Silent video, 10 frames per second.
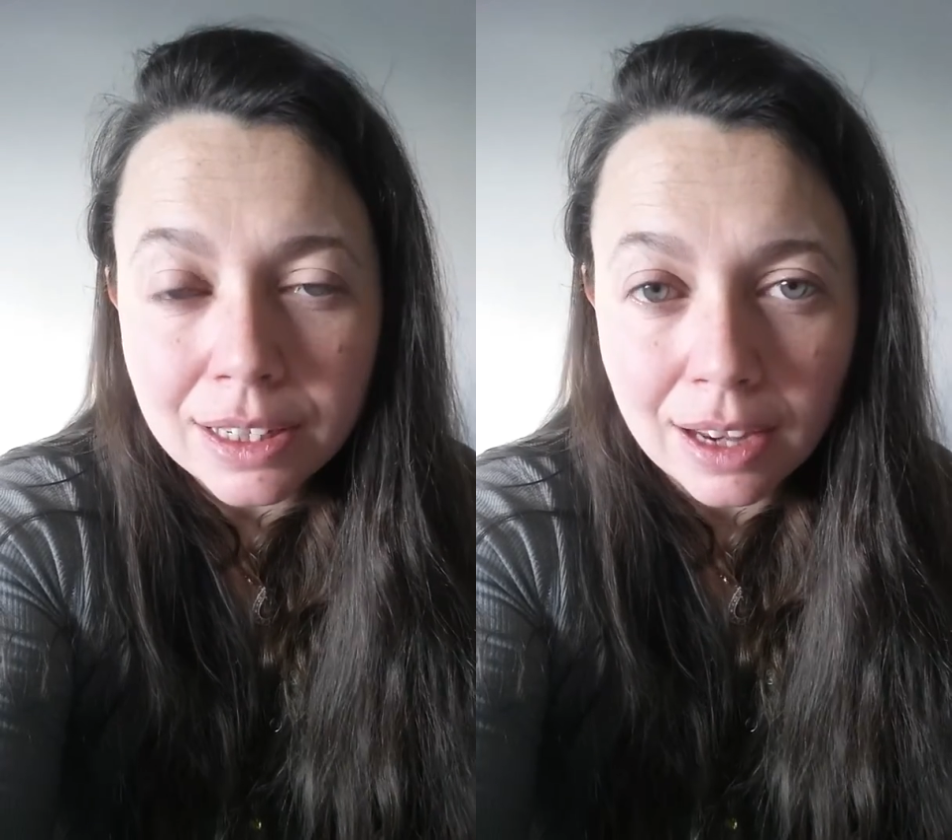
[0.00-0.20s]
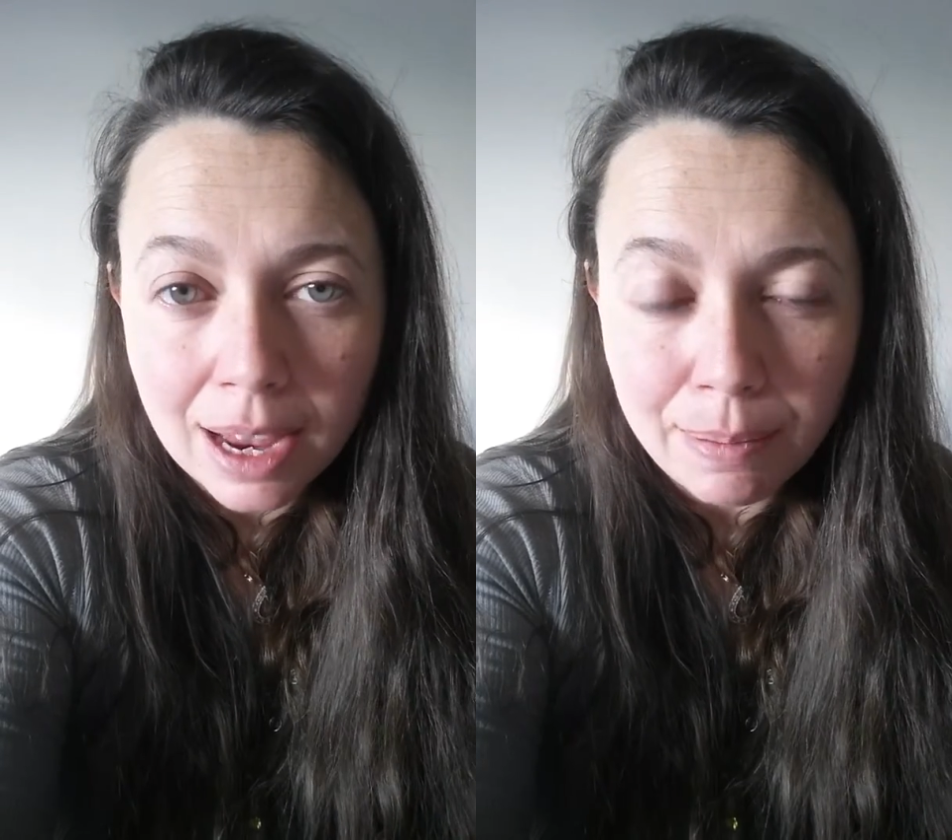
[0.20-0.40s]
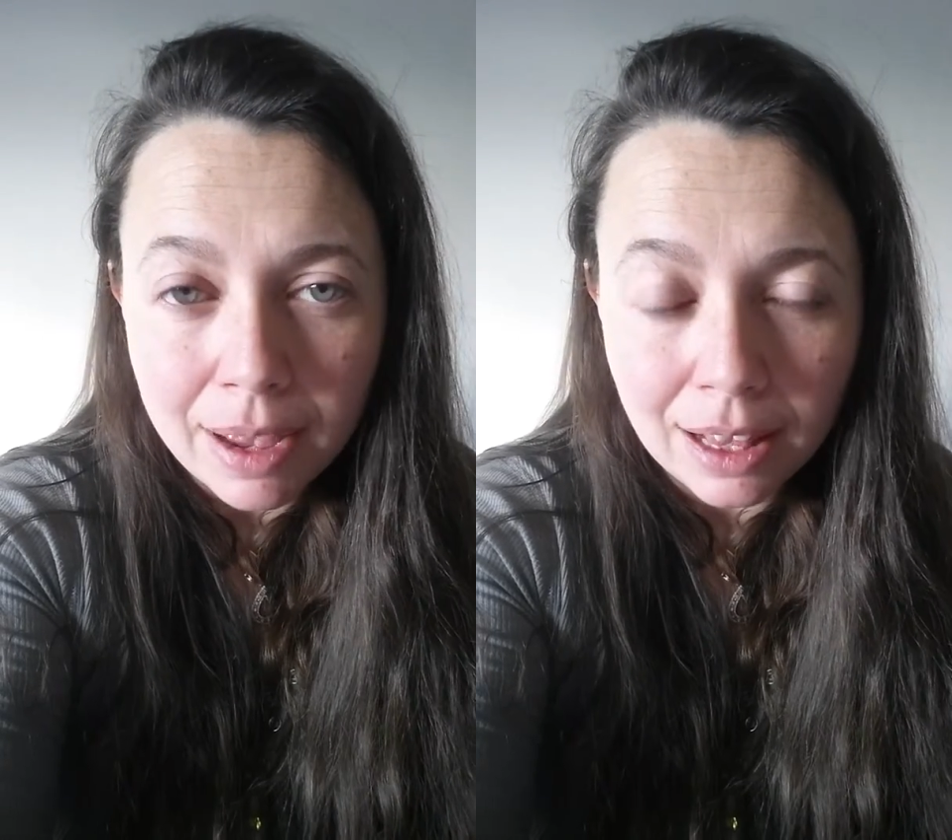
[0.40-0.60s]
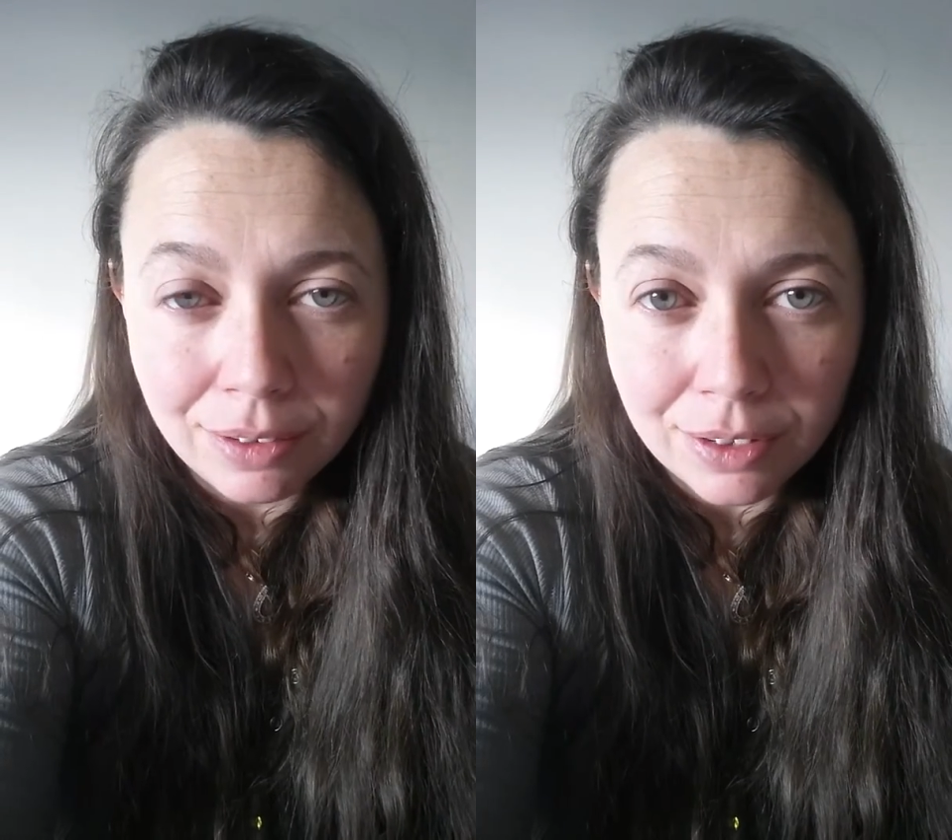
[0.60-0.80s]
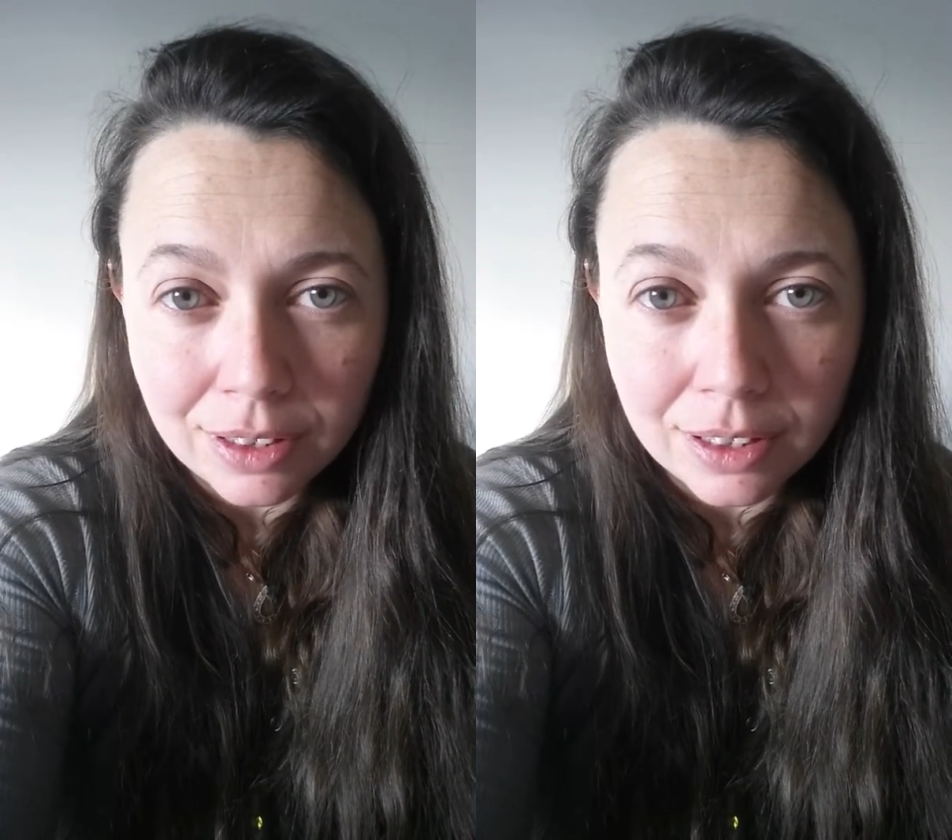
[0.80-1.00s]
type
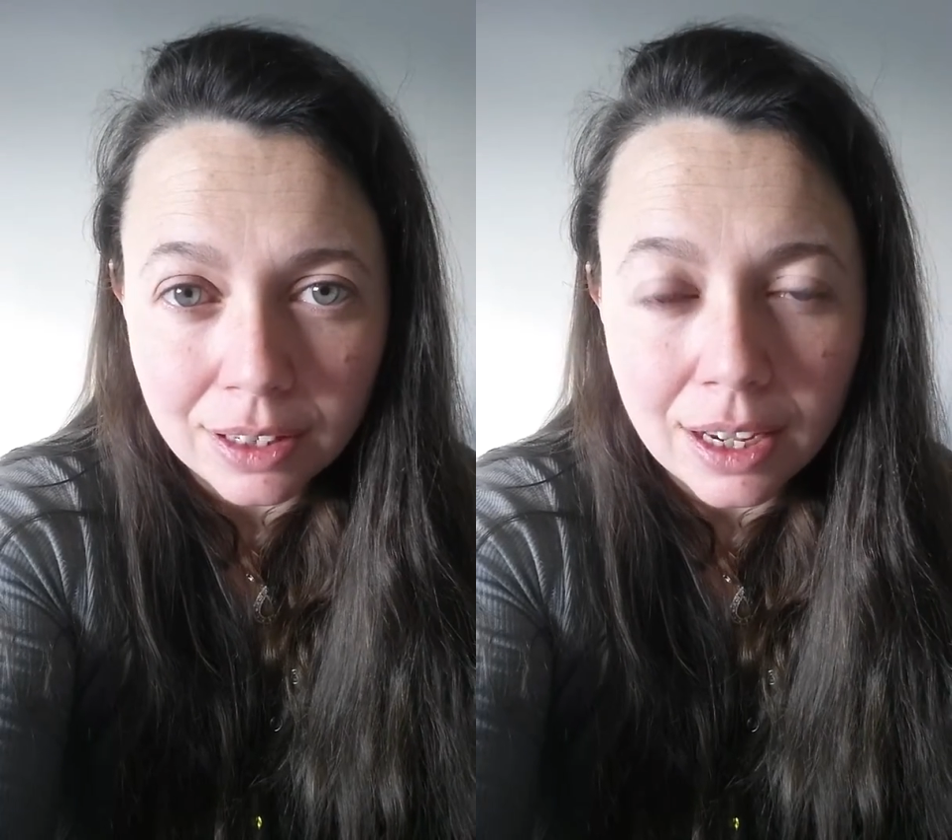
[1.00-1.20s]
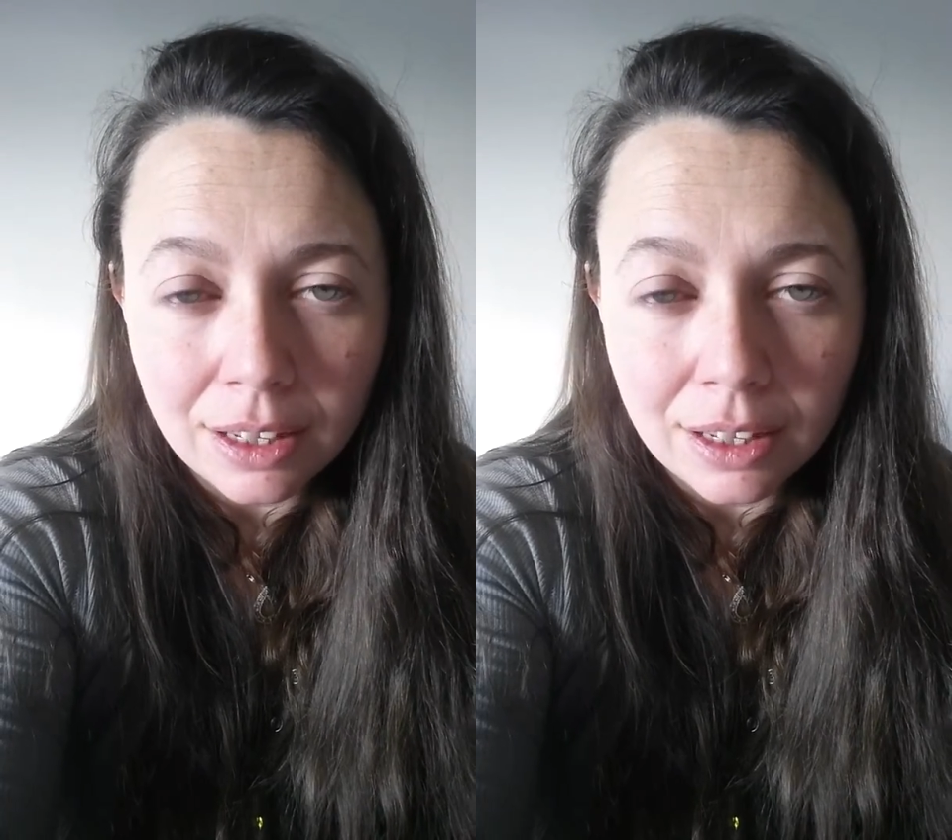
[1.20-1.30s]
elephant